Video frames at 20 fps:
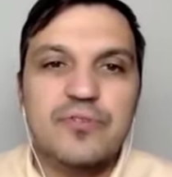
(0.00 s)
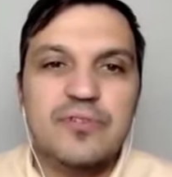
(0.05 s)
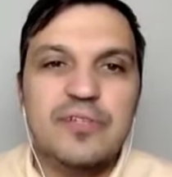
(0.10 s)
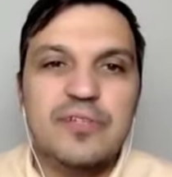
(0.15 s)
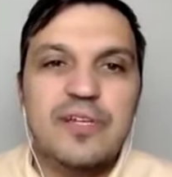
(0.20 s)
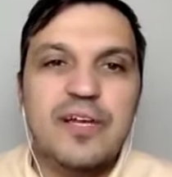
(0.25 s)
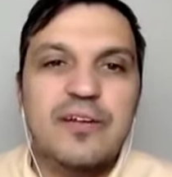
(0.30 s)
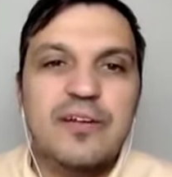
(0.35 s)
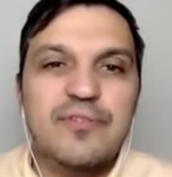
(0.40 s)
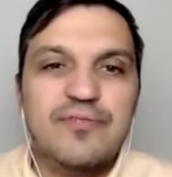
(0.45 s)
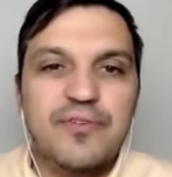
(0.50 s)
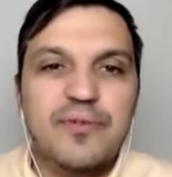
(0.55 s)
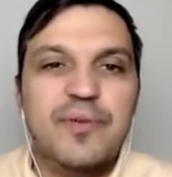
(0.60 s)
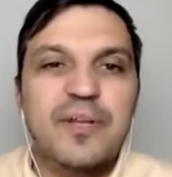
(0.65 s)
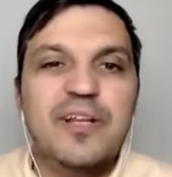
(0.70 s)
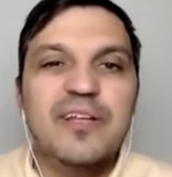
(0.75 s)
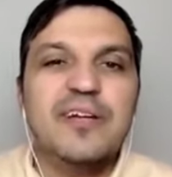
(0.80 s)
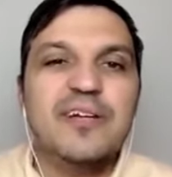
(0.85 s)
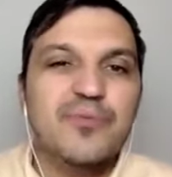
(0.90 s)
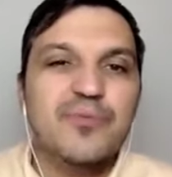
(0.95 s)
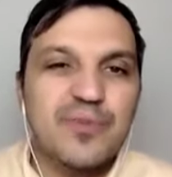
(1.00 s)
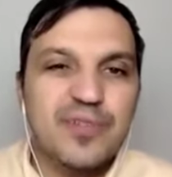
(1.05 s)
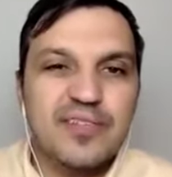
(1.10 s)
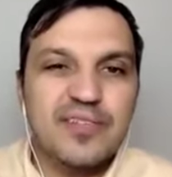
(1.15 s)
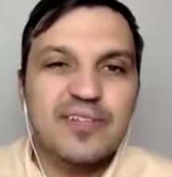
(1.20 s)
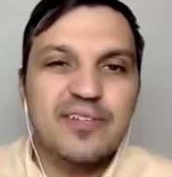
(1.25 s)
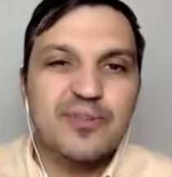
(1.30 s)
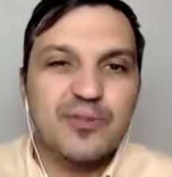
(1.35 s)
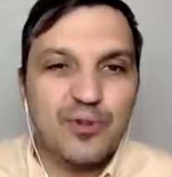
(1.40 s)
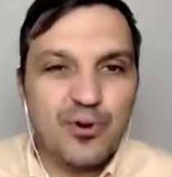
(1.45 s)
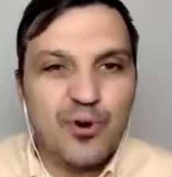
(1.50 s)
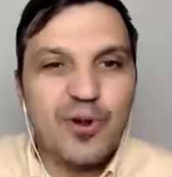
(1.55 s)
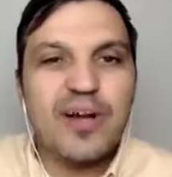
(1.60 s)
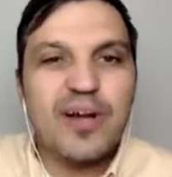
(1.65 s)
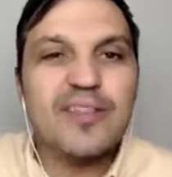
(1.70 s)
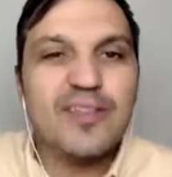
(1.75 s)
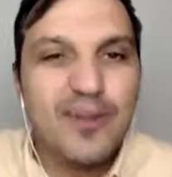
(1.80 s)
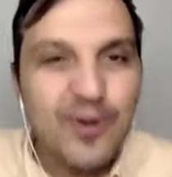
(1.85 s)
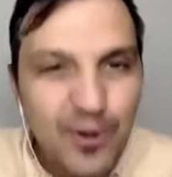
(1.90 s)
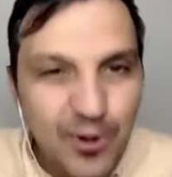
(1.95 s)
they are familiar with the
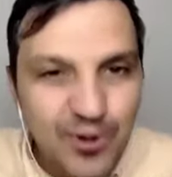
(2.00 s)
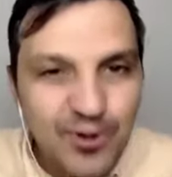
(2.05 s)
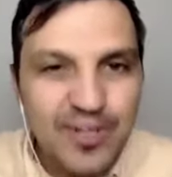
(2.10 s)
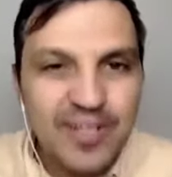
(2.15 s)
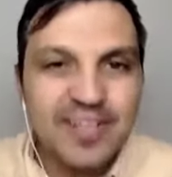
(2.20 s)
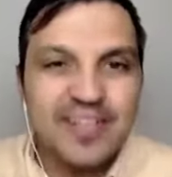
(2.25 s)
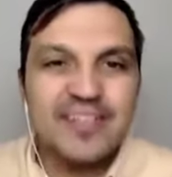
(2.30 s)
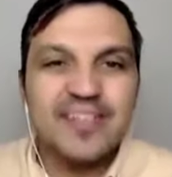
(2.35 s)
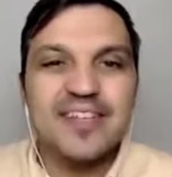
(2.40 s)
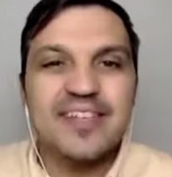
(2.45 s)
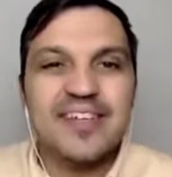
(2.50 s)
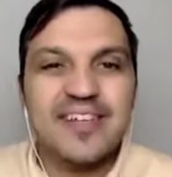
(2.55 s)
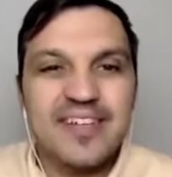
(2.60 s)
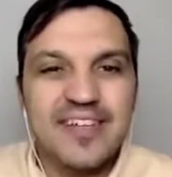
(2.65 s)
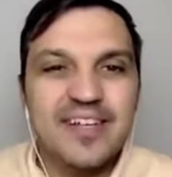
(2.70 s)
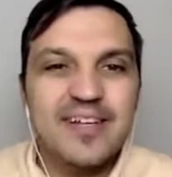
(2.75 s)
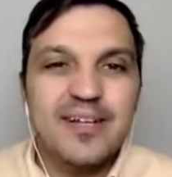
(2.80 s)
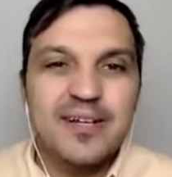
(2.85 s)
trocathlon and uh,